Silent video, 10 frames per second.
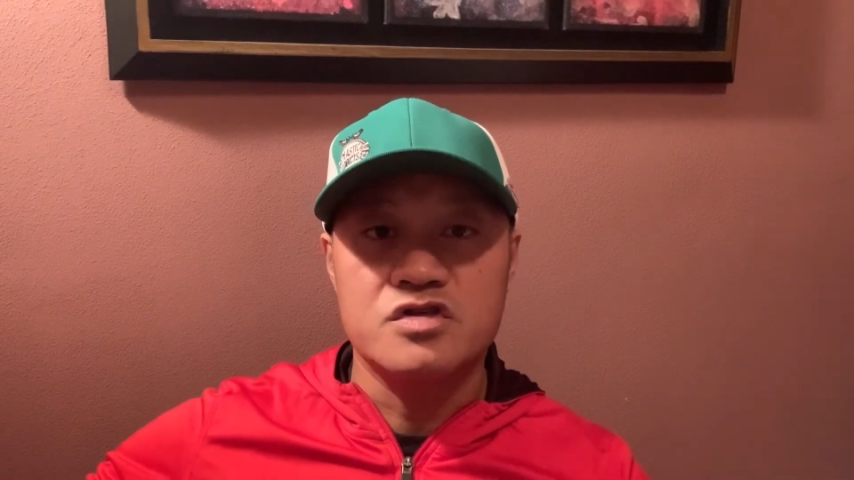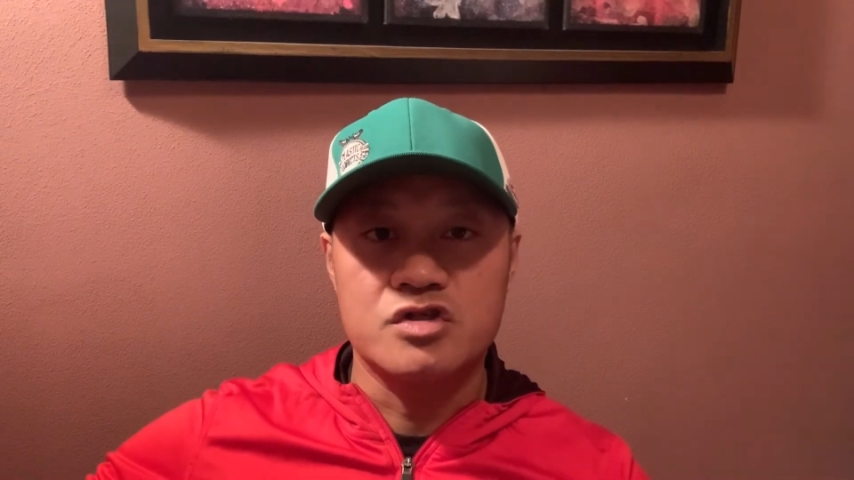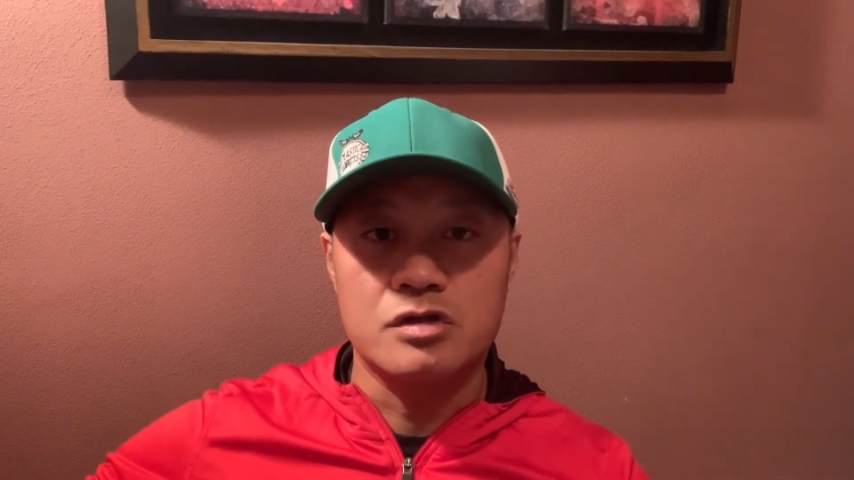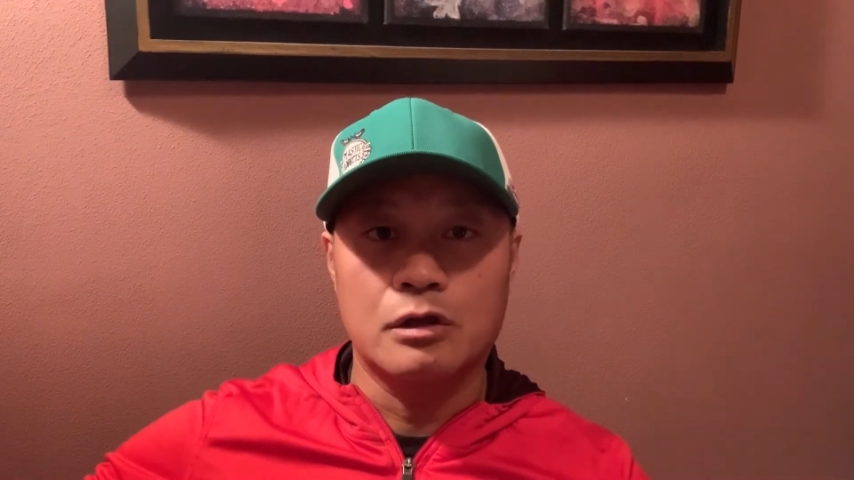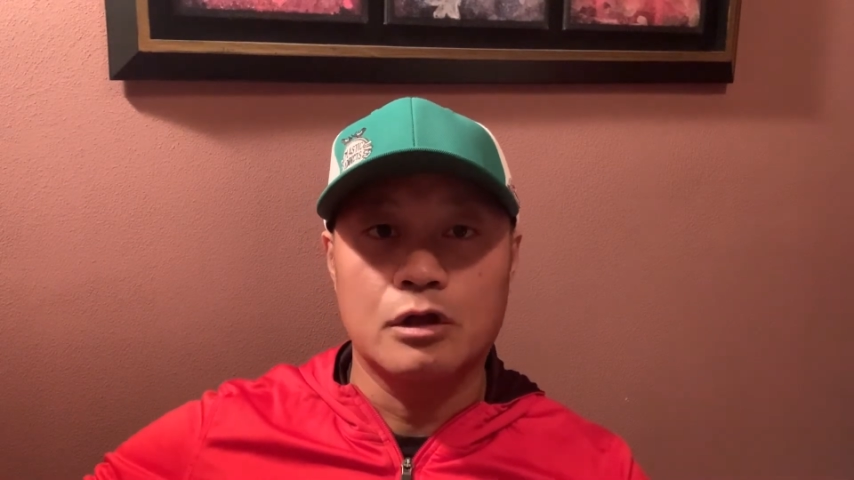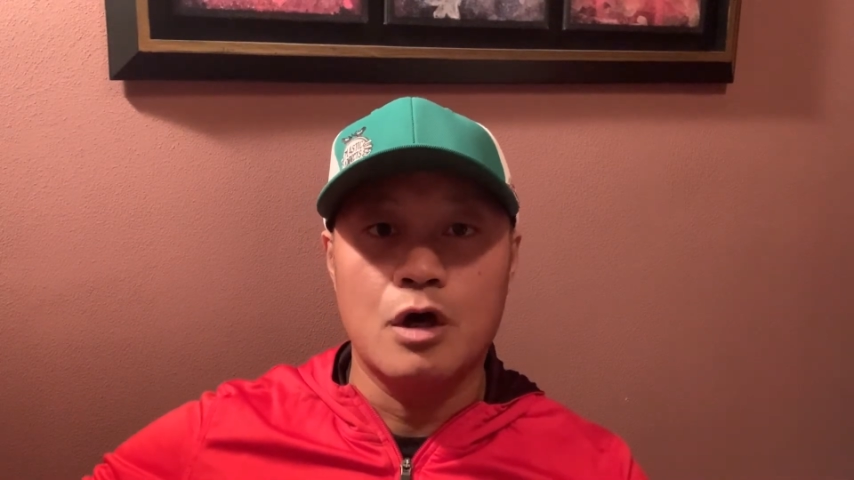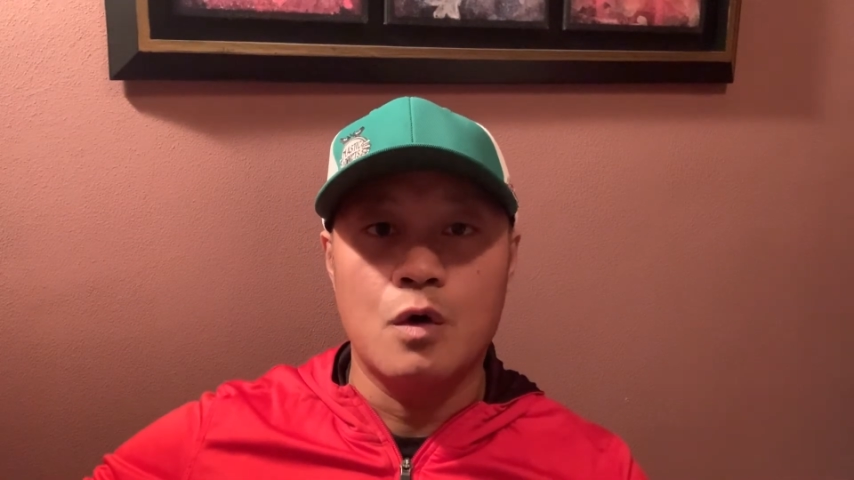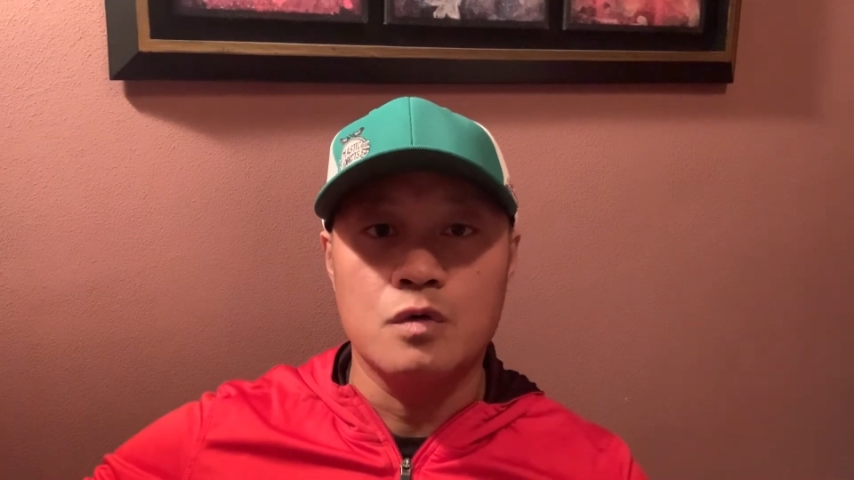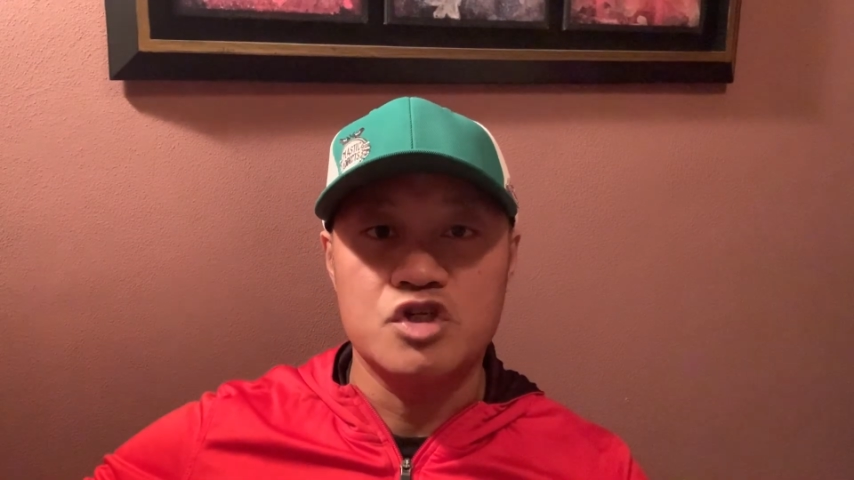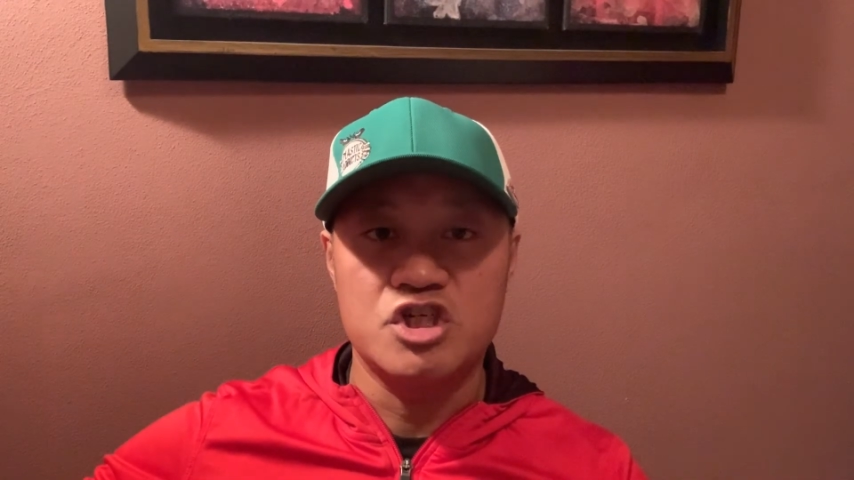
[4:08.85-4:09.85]

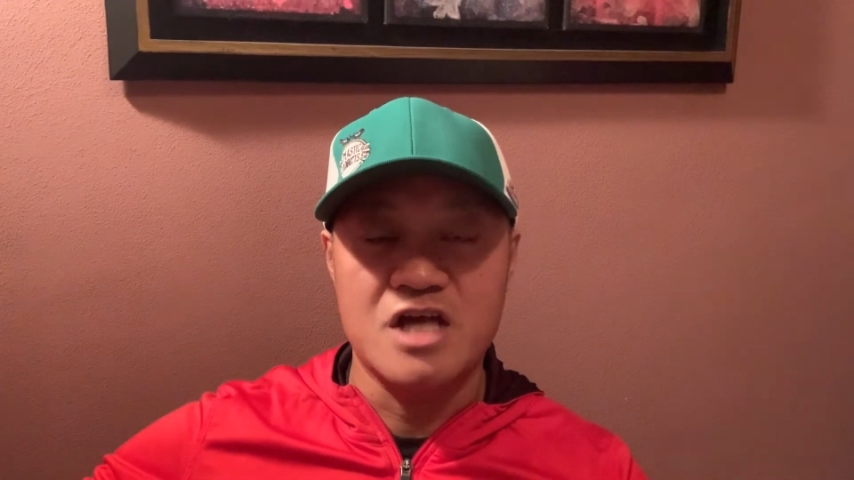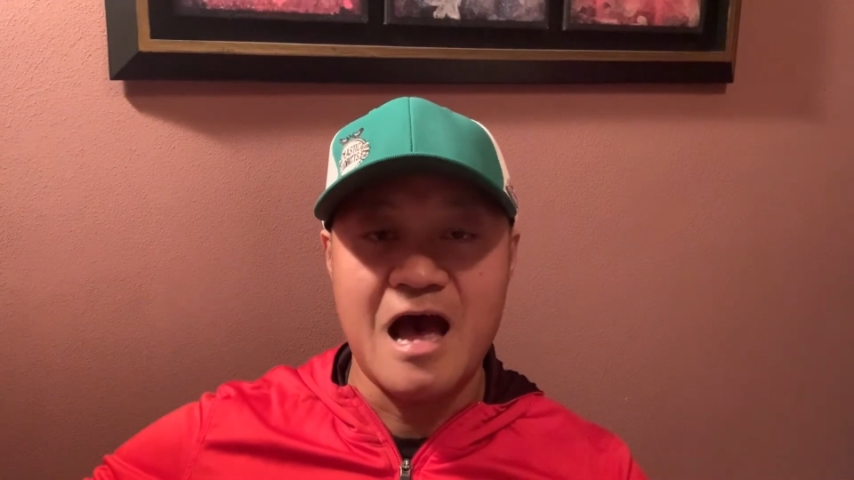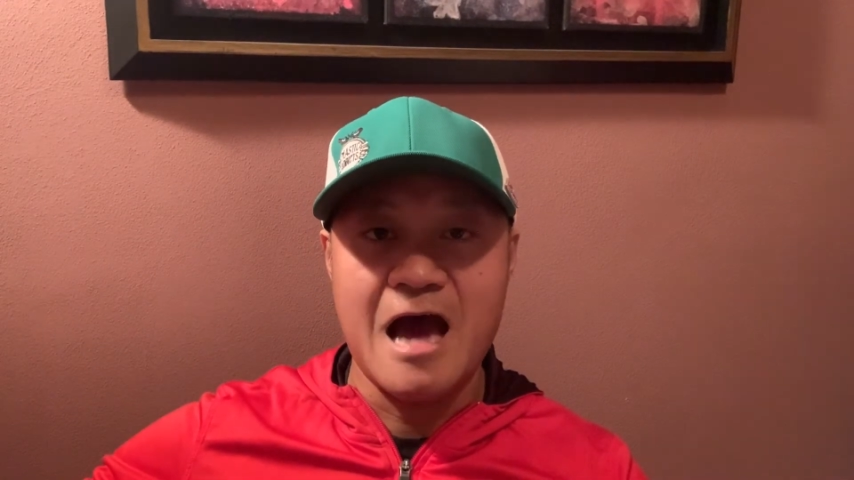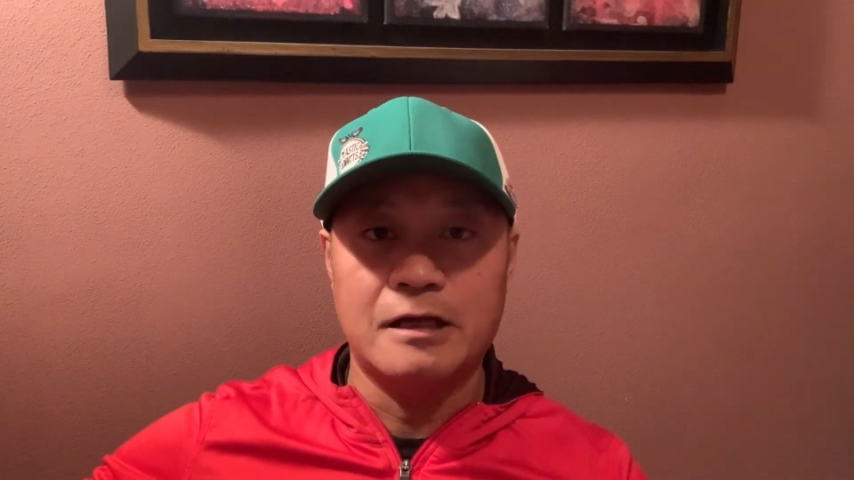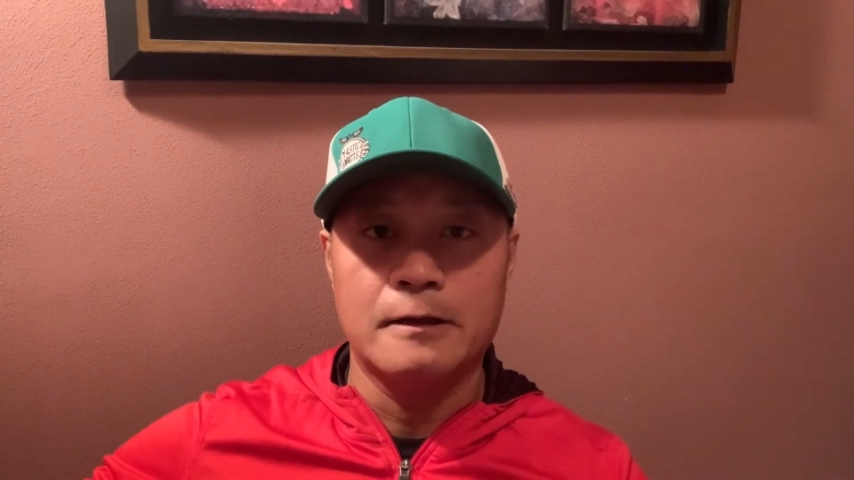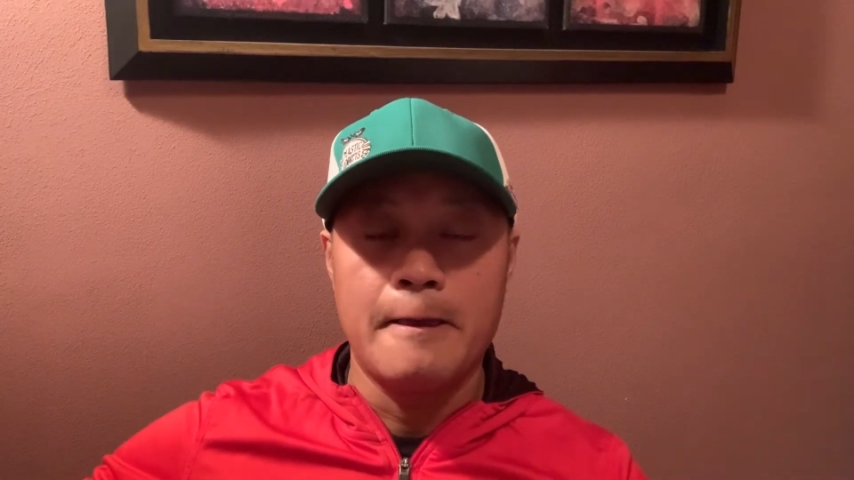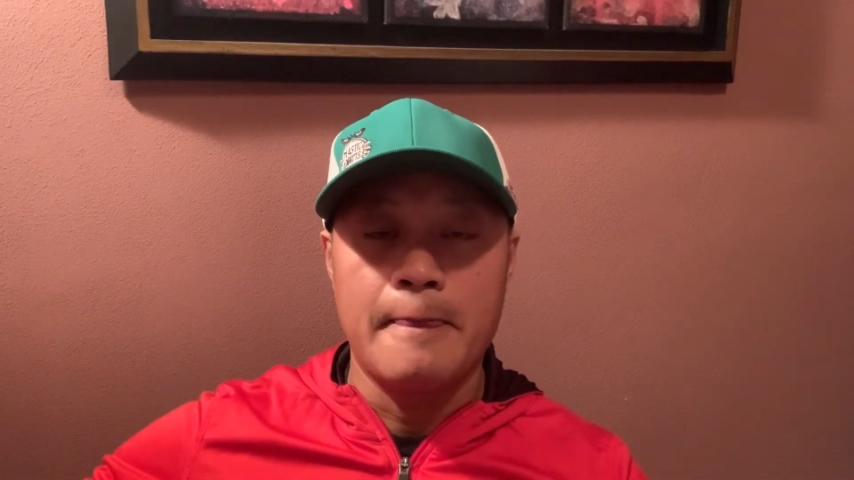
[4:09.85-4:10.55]
slow shot